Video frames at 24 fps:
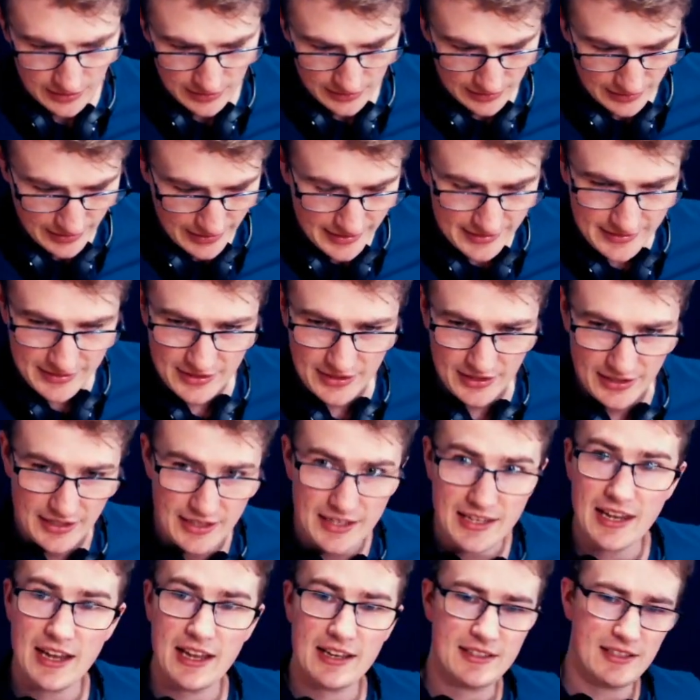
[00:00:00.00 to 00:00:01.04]
let's
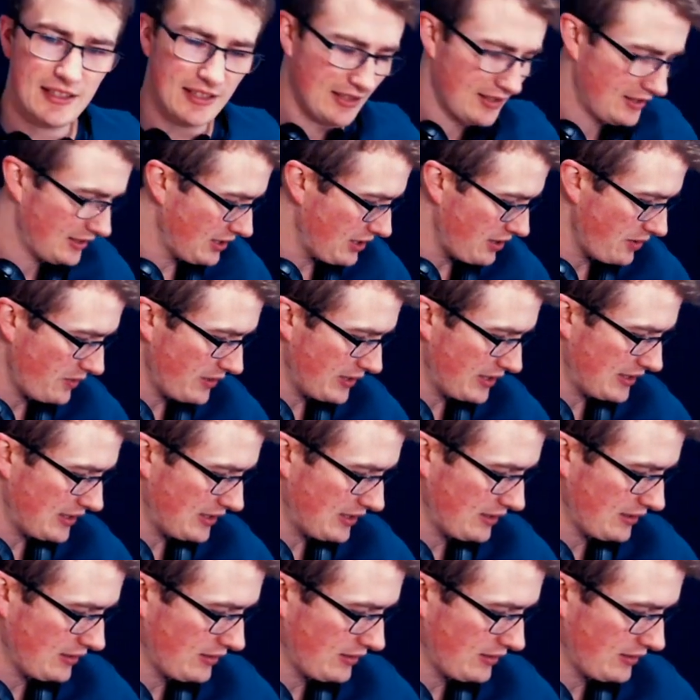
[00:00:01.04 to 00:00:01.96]
get to it.